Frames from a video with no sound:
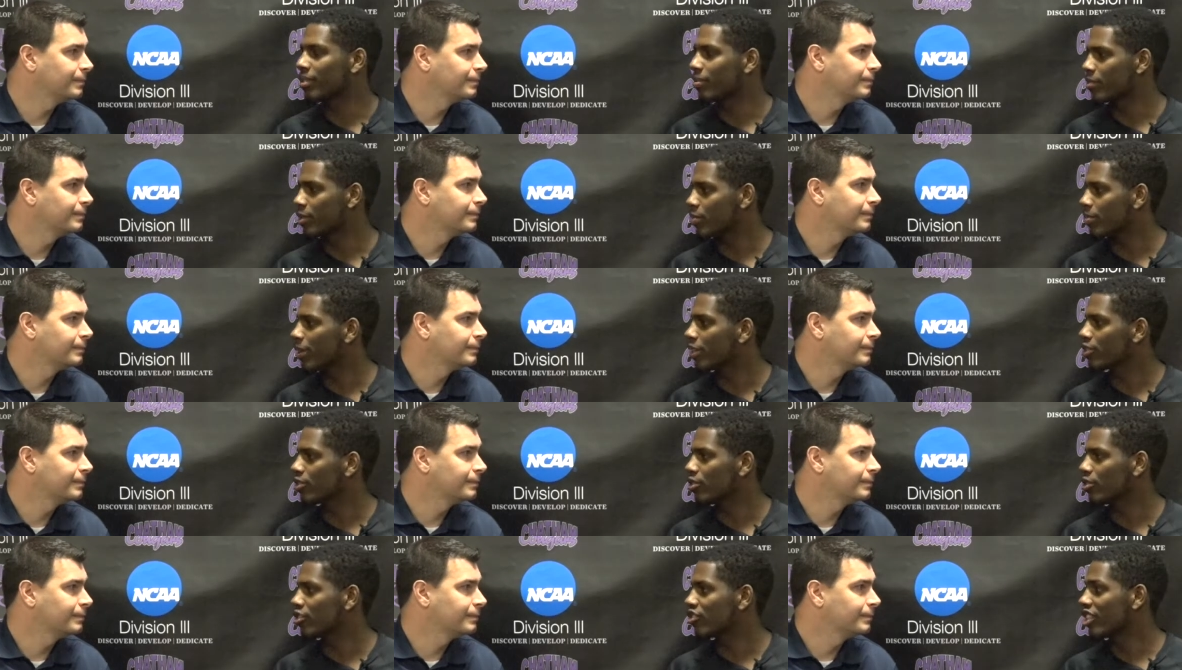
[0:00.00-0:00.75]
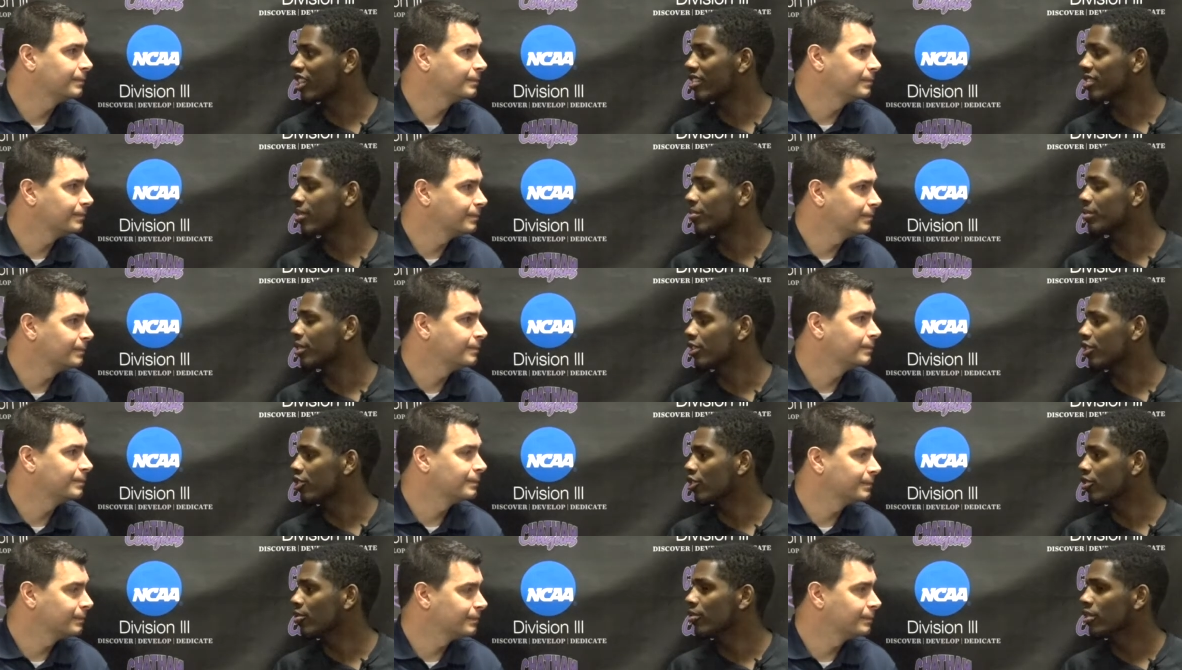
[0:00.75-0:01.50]
Speaker 1: something special, to create
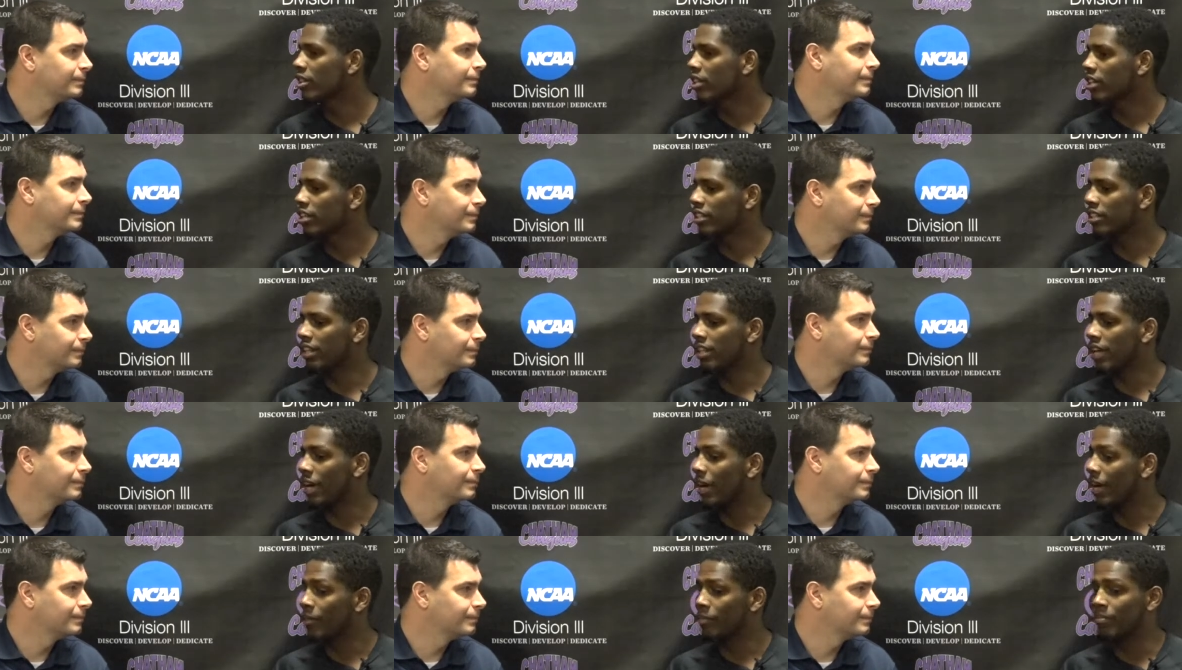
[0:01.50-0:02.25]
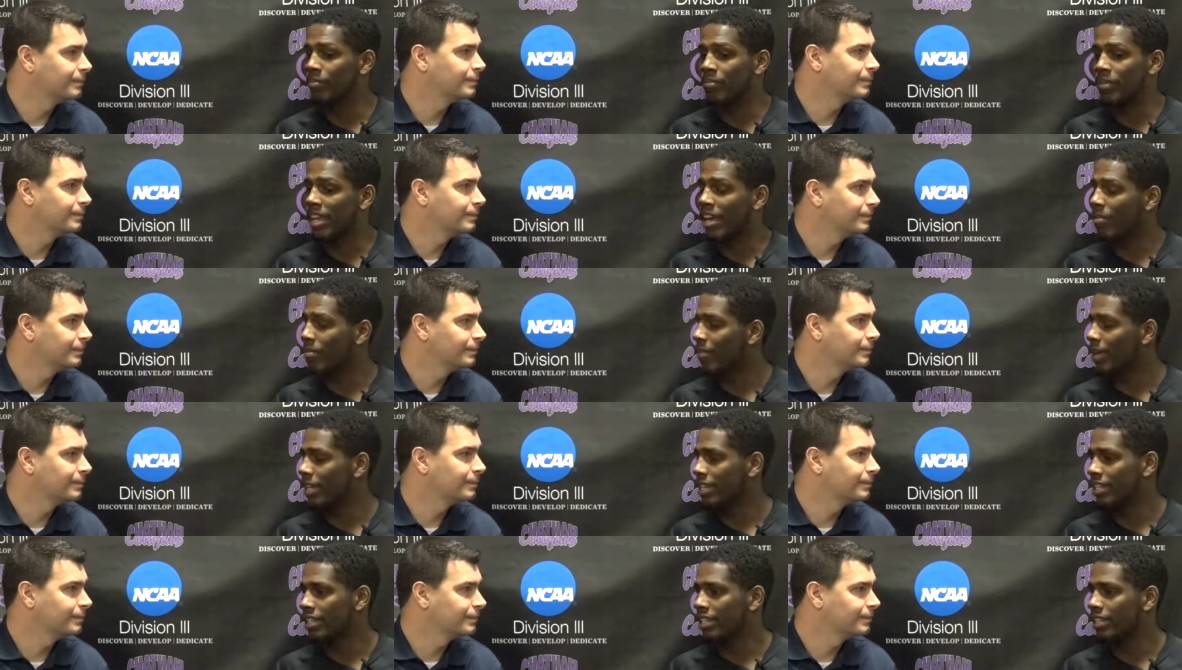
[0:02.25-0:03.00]
something new. Um, not
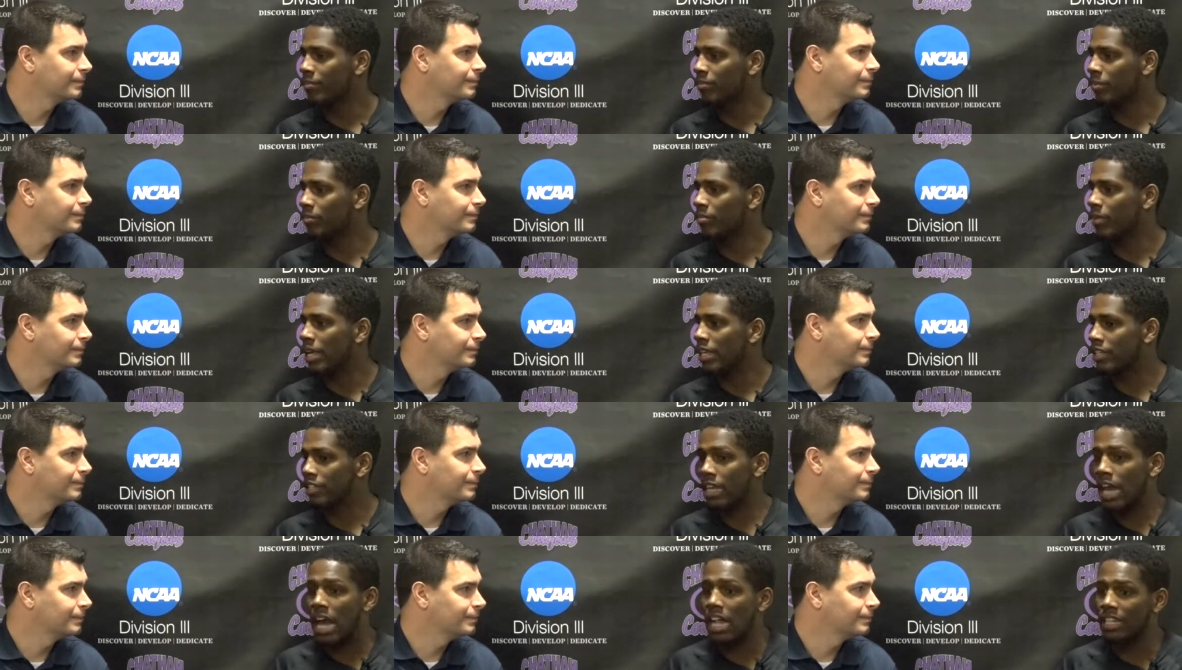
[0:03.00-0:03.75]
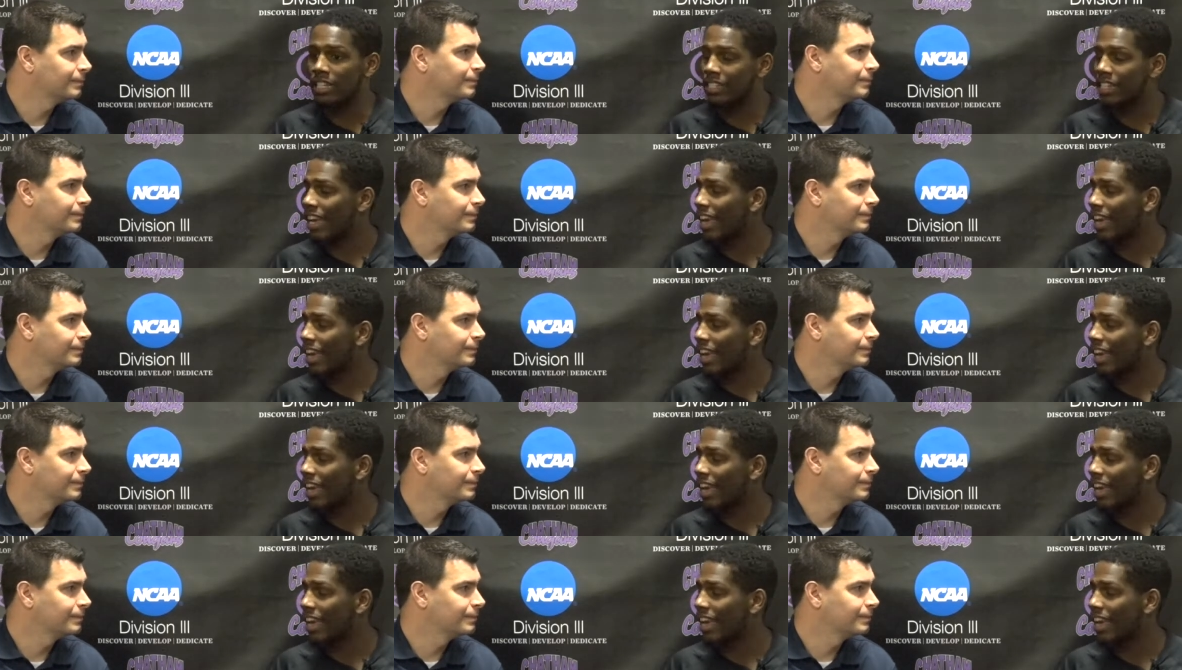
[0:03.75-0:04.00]
many college